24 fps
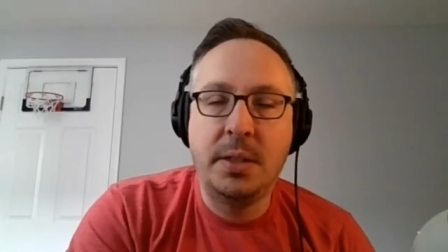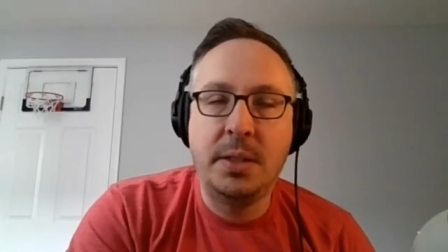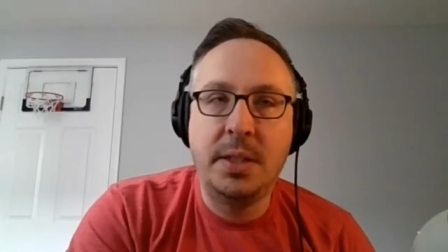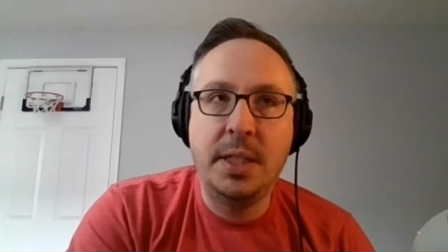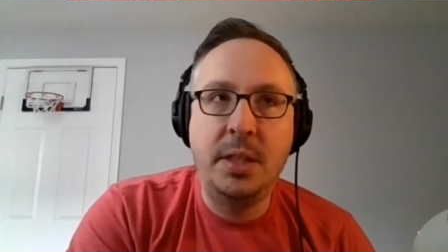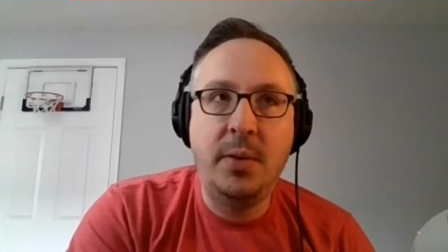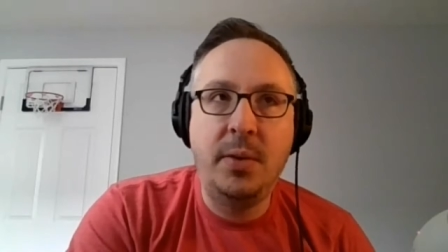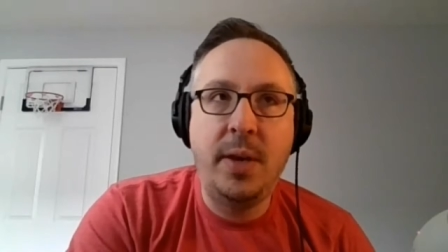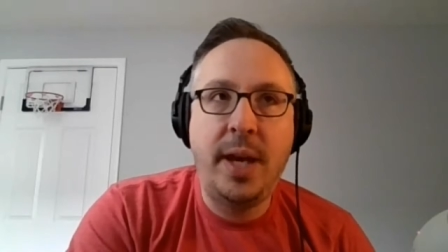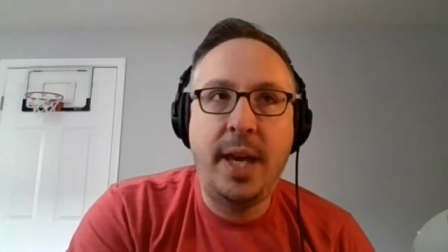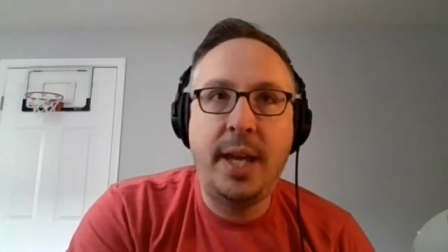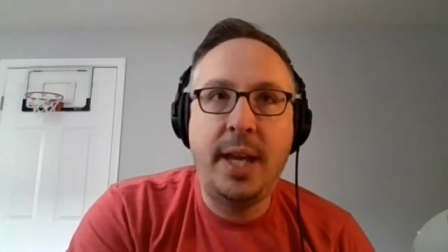that
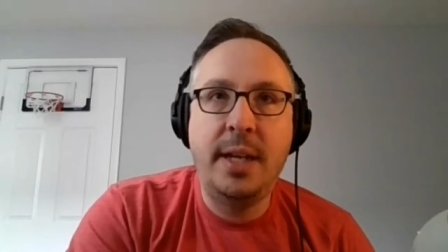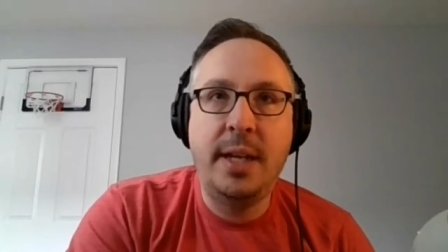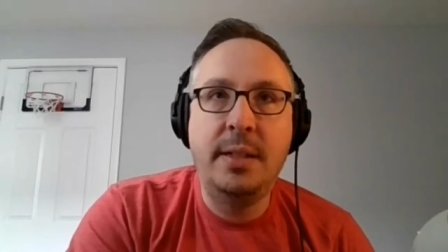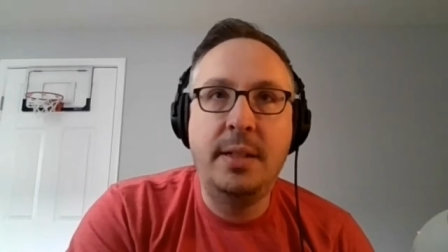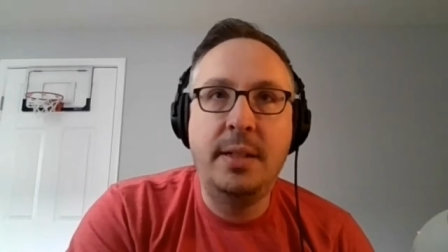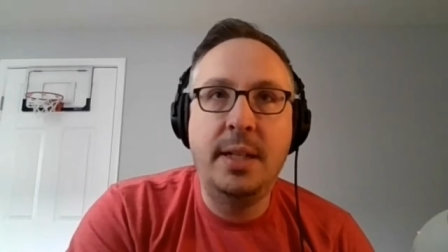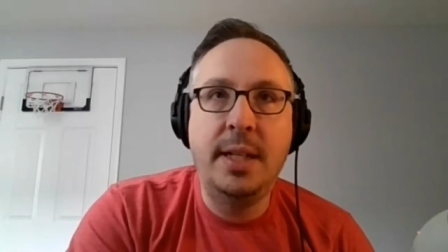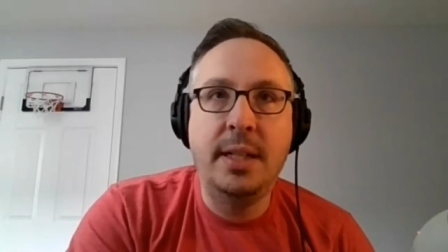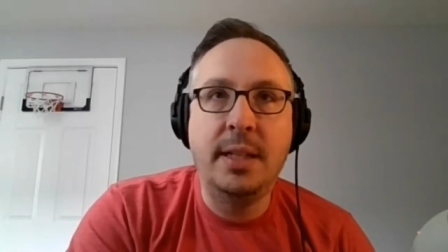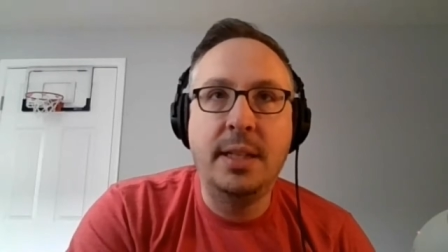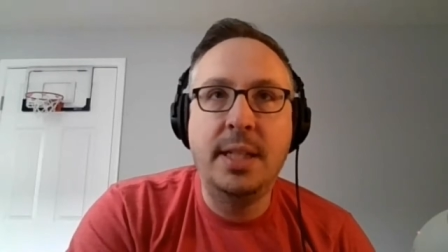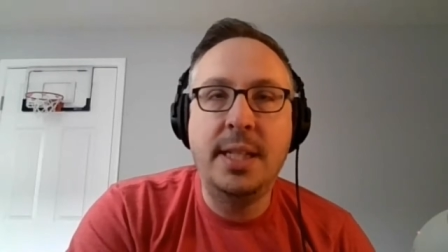you had
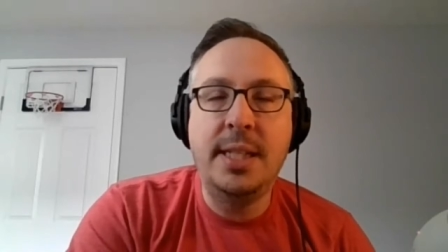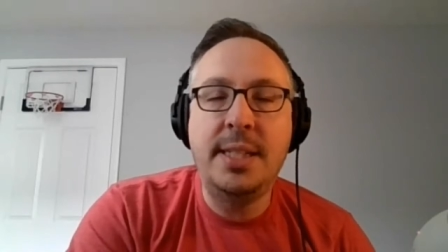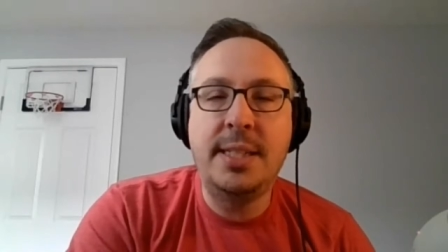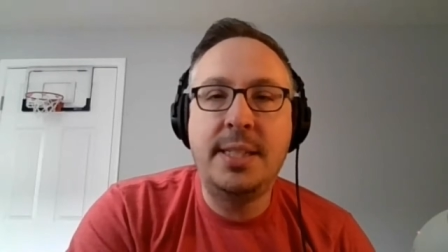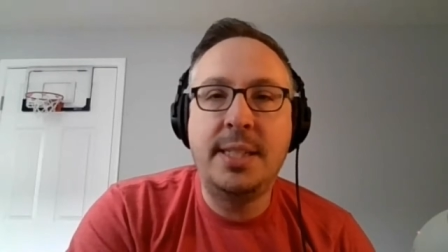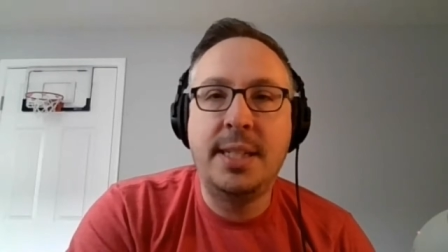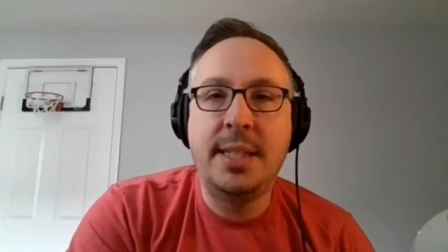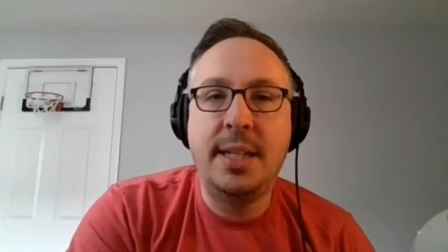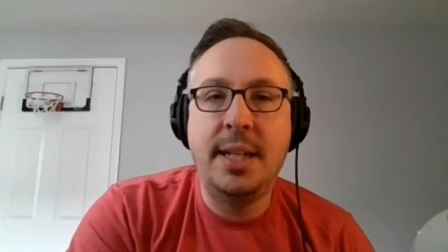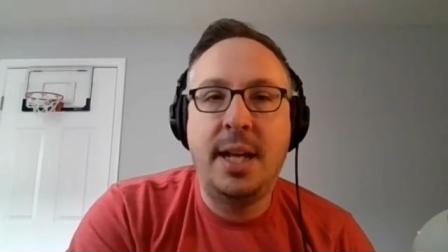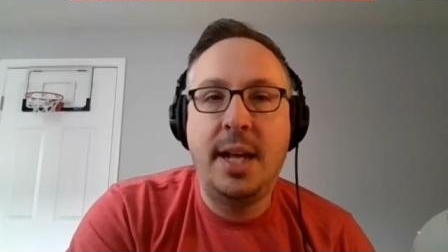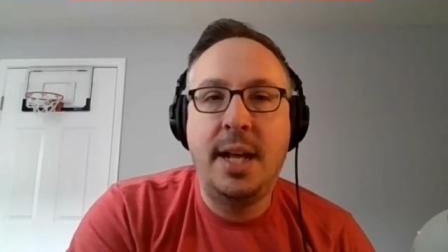at least
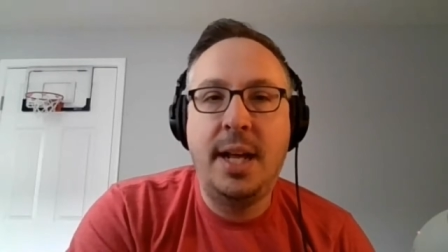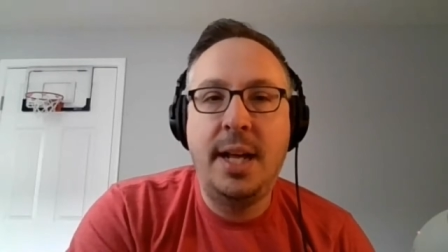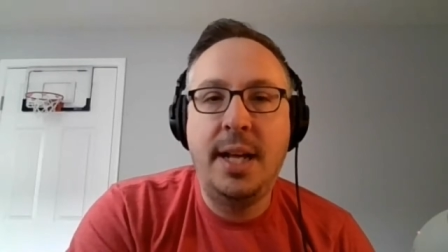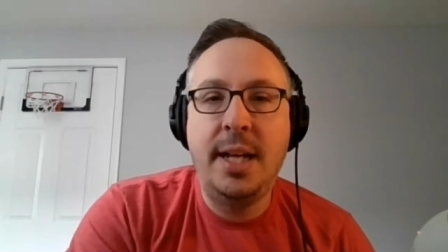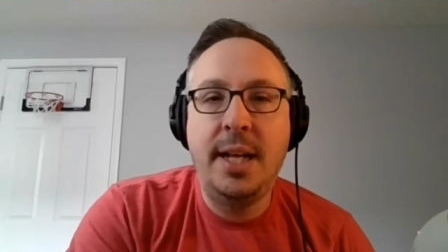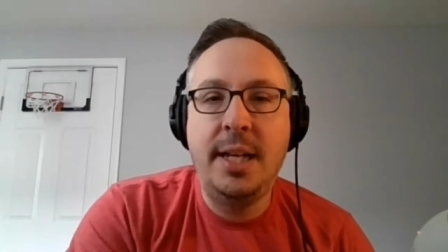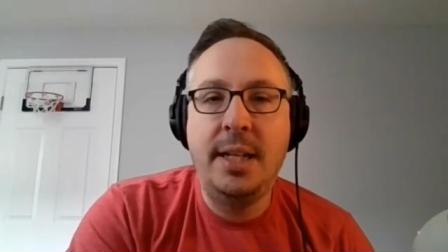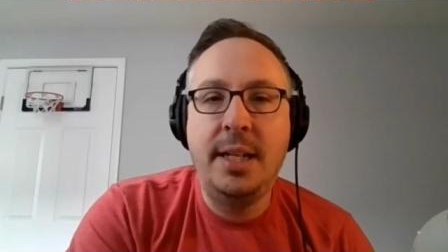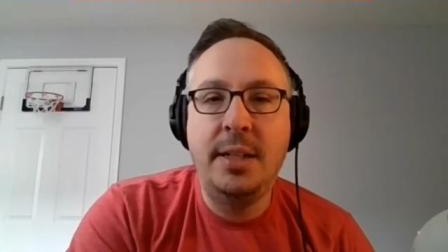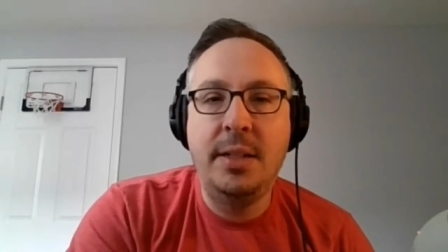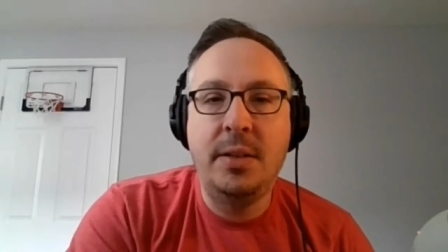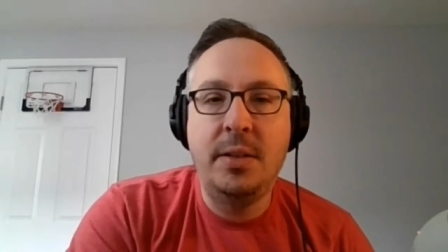an
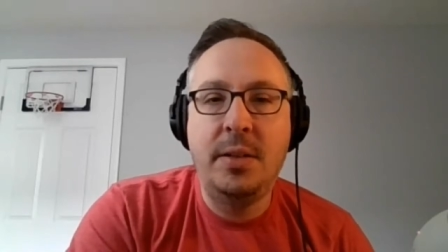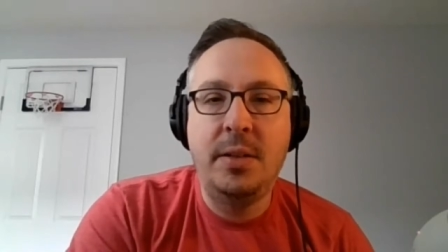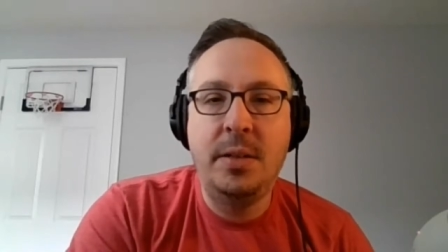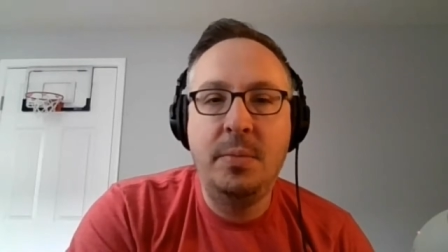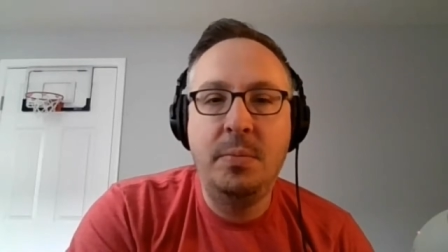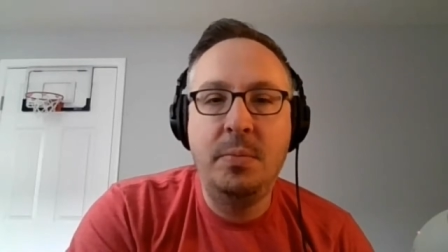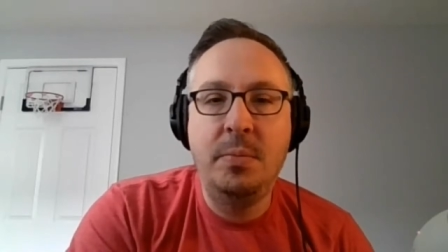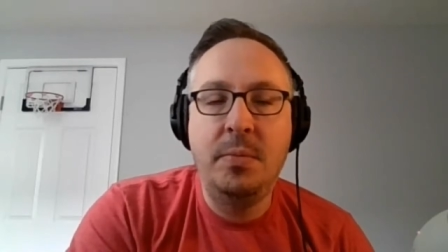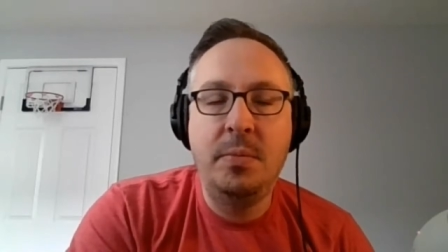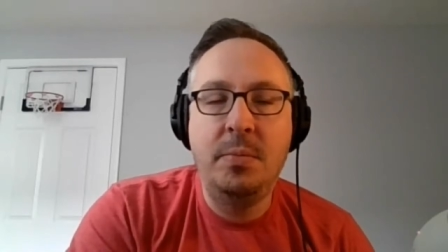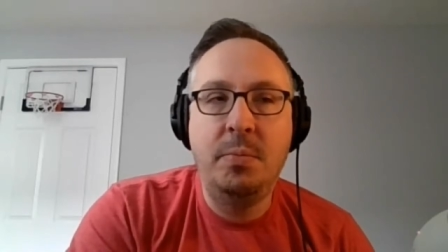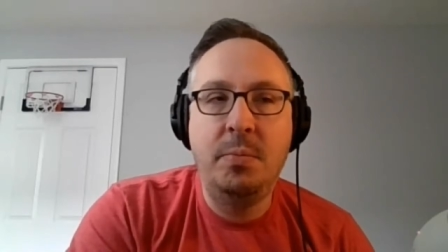eye
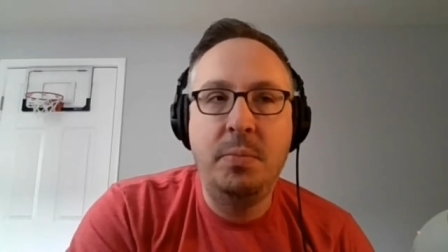on